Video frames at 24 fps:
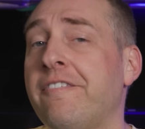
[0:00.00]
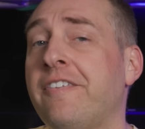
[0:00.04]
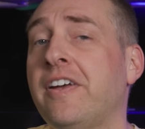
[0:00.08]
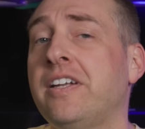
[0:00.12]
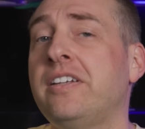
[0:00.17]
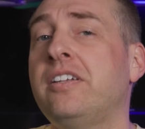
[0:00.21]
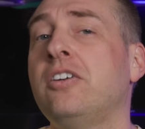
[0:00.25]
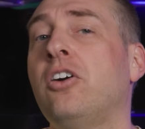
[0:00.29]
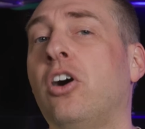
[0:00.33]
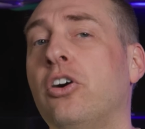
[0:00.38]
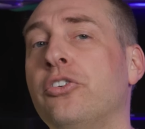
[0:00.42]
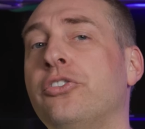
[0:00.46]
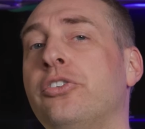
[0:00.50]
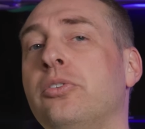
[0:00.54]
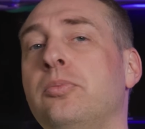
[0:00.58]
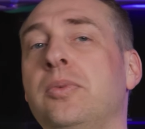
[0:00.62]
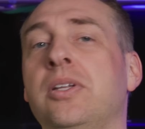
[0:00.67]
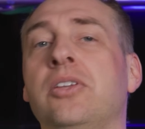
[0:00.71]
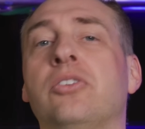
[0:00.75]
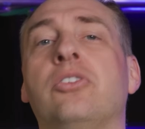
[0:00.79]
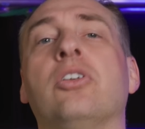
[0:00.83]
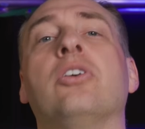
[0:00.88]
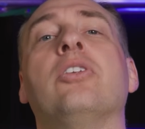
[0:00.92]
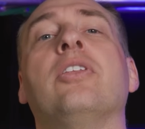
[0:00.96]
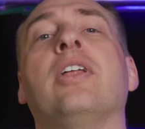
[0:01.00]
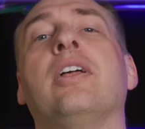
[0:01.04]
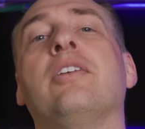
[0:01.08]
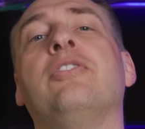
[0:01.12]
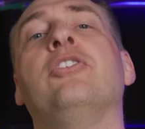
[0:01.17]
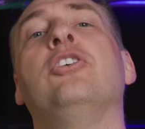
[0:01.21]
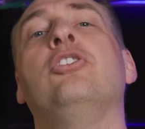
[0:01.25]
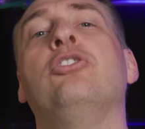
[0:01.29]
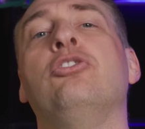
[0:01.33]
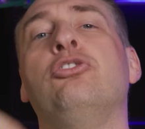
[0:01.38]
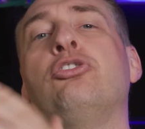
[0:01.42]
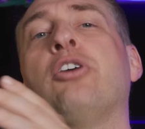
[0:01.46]
venting also means though that
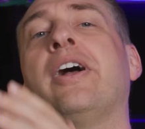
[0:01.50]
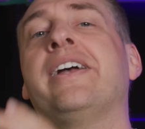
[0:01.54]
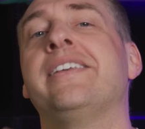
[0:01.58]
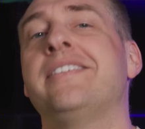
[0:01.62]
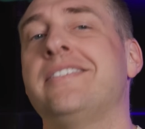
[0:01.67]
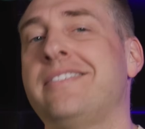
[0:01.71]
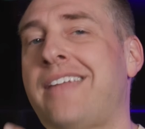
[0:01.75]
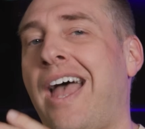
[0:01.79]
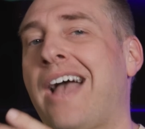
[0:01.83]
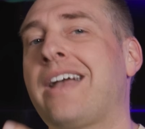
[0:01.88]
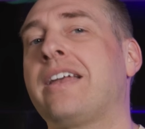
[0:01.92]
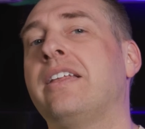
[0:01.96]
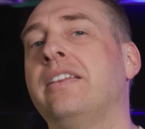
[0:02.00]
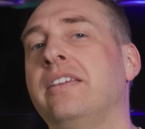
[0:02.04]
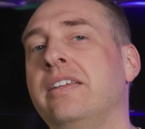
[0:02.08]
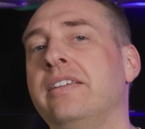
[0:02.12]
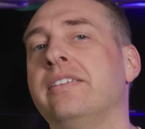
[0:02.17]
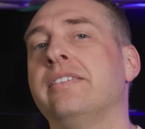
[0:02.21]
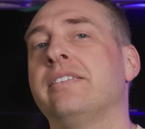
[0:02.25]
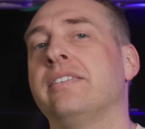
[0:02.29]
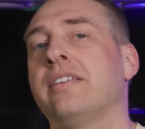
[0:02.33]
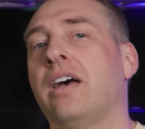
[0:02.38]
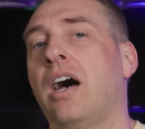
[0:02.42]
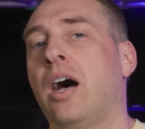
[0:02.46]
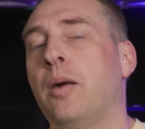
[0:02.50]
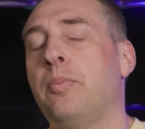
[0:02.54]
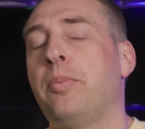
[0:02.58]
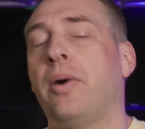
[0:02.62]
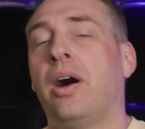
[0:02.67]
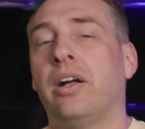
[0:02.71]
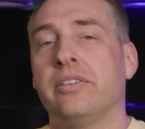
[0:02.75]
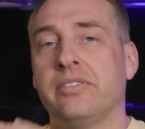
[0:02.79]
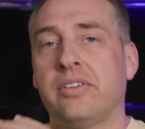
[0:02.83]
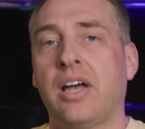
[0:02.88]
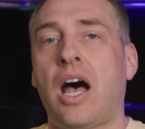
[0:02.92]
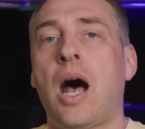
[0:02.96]
if you do try stacking these up
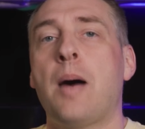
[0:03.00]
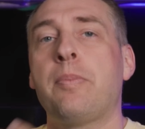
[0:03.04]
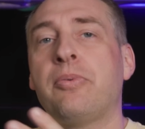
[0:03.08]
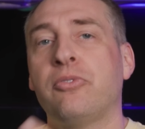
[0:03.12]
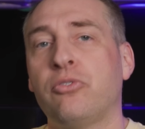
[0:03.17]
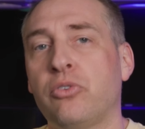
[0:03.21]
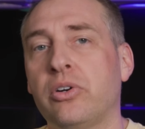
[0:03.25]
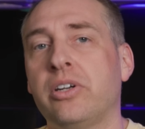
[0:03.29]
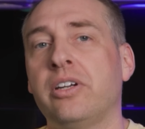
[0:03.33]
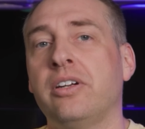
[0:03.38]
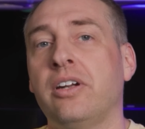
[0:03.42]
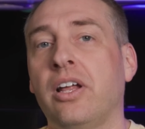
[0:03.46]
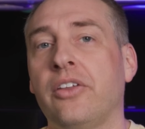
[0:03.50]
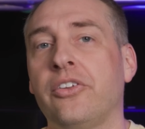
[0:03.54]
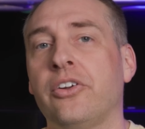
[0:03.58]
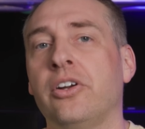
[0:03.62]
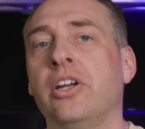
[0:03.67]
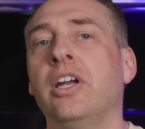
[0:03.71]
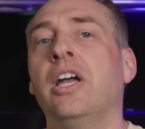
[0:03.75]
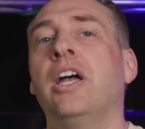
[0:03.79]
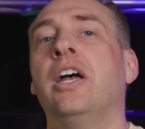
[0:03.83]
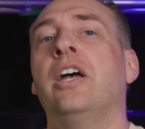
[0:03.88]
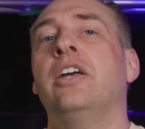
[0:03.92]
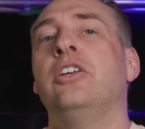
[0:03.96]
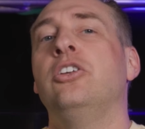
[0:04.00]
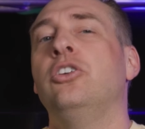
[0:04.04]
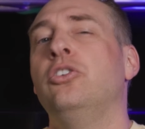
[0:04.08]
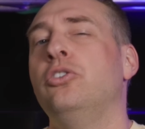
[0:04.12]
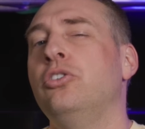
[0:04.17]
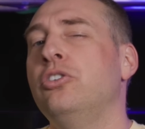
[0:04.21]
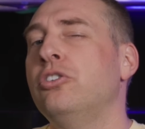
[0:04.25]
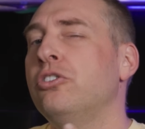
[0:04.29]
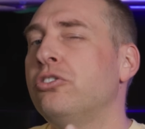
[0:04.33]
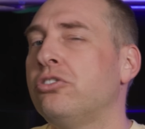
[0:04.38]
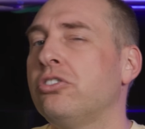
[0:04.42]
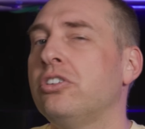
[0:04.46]
on top of one another, you
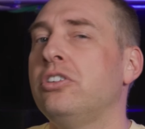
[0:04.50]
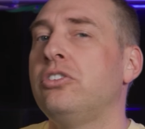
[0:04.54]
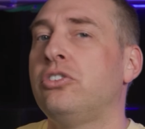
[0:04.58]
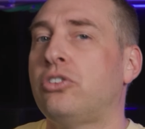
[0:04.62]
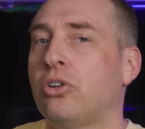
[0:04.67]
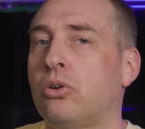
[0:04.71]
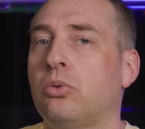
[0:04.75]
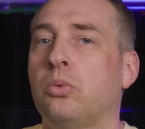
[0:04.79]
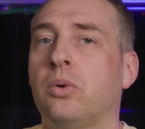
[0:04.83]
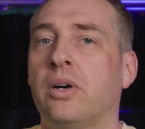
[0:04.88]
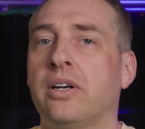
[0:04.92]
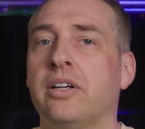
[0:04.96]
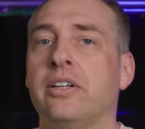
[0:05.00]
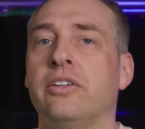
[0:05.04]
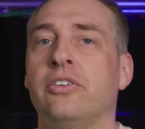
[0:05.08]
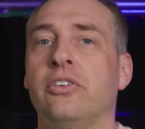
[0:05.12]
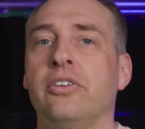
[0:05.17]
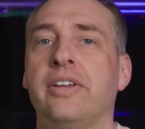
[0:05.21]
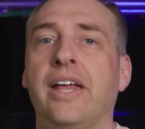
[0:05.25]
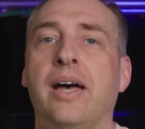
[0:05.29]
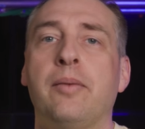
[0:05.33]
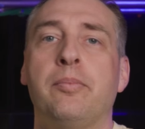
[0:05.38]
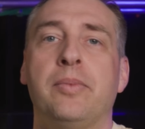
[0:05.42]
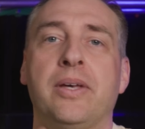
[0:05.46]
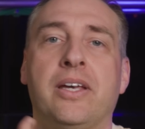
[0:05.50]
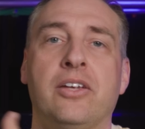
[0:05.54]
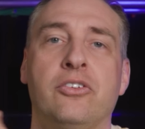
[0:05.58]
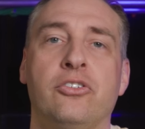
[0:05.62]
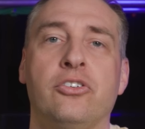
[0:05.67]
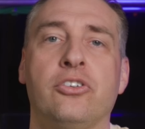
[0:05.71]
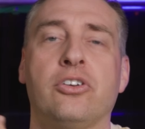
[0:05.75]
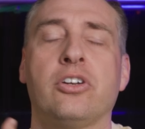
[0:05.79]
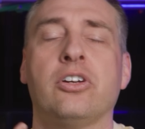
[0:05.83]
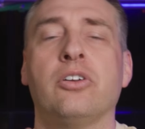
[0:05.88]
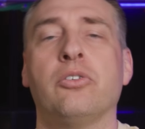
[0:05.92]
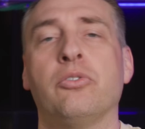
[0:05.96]
usually don't wanna do that because
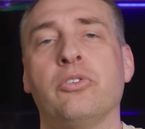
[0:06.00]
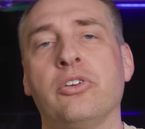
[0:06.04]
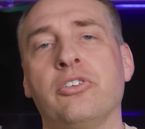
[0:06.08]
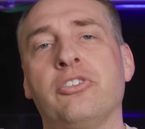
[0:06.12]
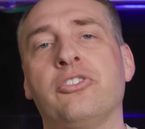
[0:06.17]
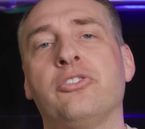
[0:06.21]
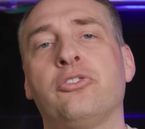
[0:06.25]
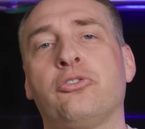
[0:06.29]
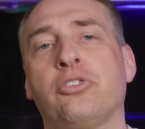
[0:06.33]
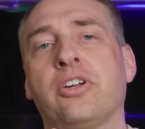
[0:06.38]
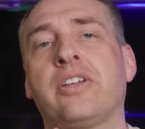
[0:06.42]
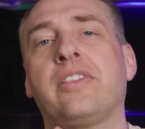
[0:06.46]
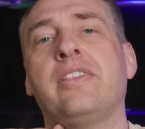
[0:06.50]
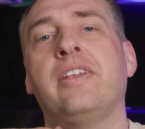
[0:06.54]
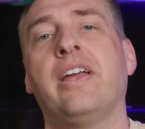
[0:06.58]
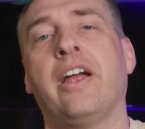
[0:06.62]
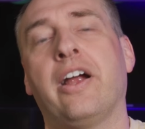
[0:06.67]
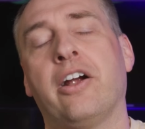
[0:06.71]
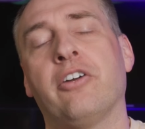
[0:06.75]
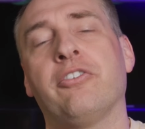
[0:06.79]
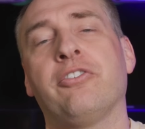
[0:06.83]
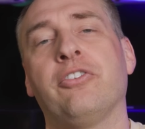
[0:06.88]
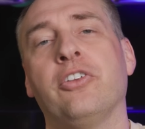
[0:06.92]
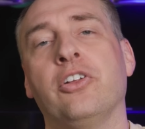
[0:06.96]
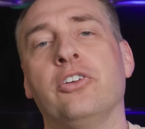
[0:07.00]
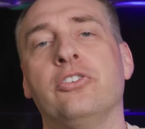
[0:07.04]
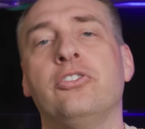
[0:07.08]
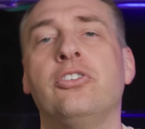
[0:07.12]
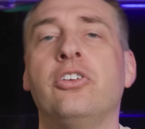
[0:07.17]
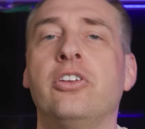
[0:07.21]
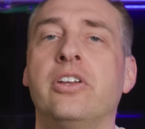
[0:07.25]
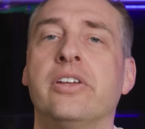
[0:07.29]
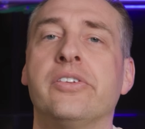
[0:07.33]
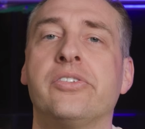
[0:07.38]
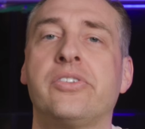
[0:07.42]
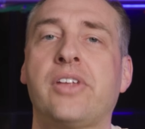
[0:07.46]
you're gonna restrict the airflow
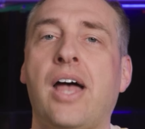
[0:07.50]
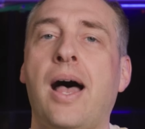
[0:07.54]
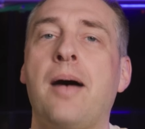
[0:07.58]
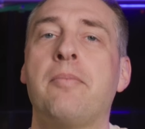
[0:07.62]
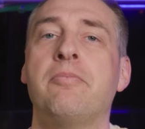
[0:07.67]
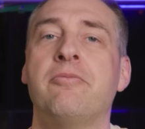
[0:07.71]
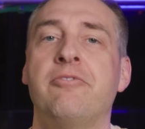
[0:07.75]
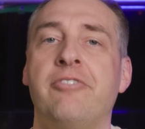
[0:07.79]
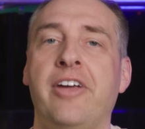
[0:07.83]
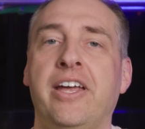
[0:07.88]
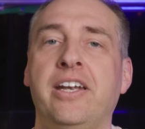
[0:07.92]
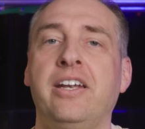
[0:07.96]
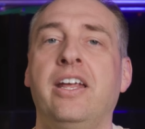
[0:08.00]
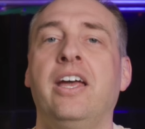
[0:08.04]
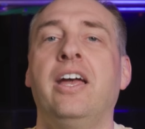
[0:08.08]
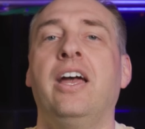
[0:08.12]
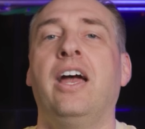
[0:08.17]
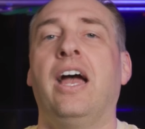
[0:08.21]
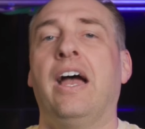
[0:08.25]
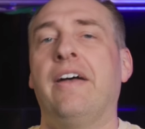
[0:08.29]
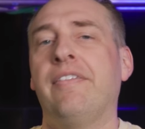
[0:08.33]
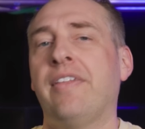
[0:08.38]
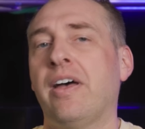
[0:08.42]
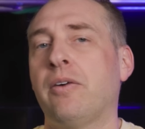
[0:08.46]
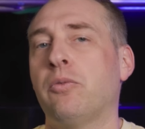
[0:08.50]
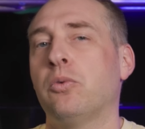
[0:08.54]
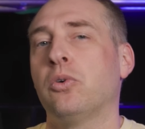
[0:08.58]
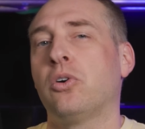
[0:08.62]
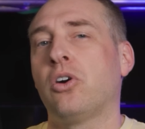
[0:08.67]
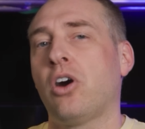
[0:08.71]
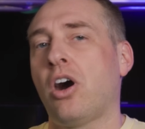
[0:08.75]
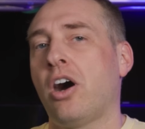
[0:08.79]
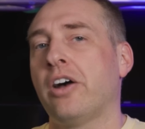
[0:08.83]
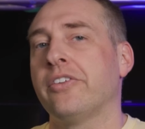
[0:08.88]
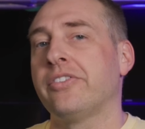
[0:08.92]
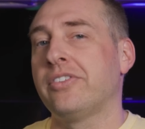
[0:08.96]
to this top vent, and that will
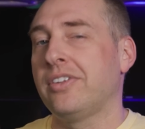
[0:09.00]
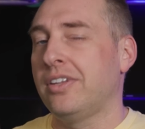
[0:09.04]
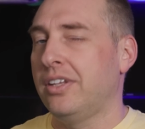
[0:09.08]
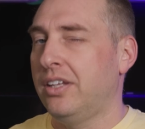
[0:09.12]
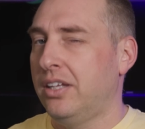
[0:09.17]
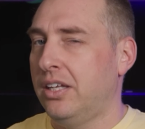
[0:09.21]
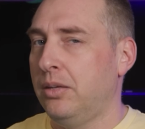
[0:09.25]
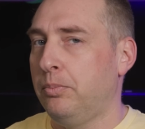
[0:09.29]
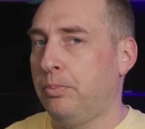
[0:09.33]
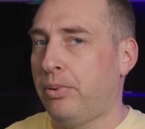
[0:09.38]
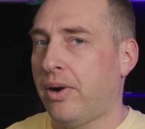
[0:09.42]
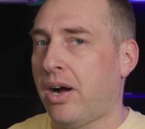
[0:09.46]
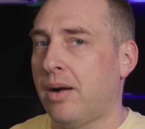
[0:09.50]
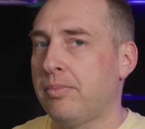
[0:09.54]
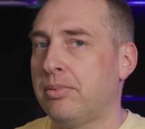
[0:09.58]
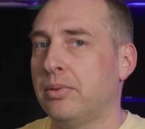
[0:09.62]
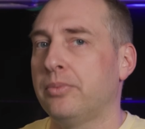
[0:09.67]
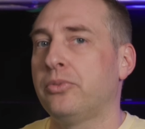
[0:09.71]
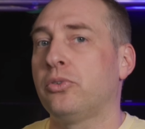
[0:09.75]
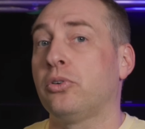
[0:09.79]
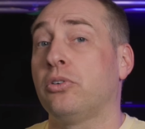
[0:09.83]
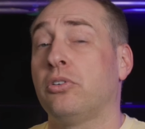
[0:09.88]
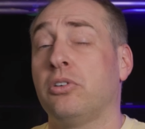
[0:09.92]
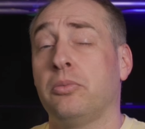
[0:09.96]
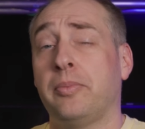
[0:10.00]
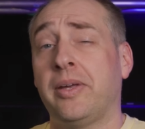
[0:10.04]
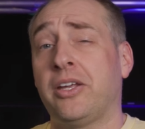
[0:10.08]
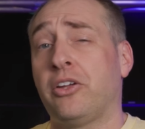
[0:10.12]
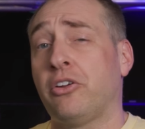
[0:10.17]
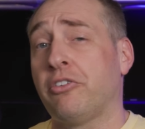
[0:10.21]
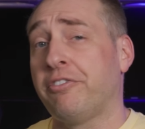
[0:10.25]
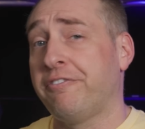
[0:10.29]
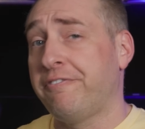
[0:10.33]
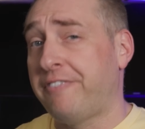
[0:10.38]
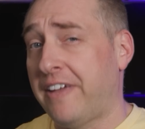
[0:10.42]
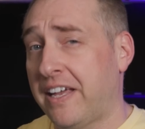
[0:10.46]
cause heat problems or it'll make
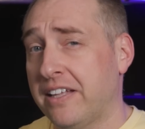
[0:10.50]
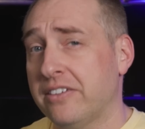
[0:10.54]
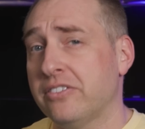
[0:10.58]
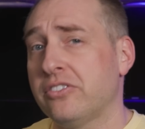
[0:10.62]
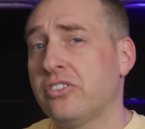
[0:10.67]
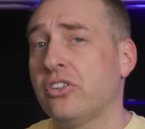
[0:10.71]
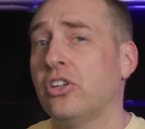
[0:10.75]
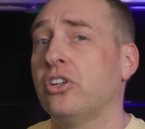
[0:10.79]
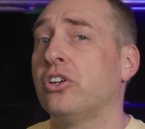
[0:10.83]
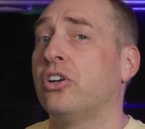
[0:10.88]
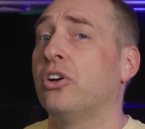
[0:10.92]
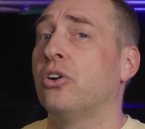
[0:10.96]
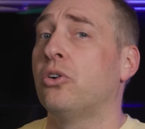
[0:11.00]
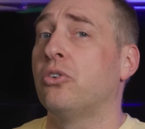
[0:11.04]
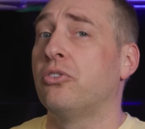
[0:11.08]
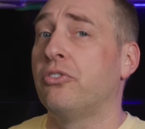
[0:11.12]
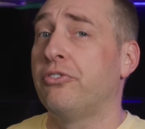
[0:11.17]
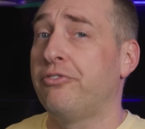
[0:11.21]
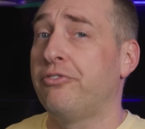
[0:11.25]
your fans go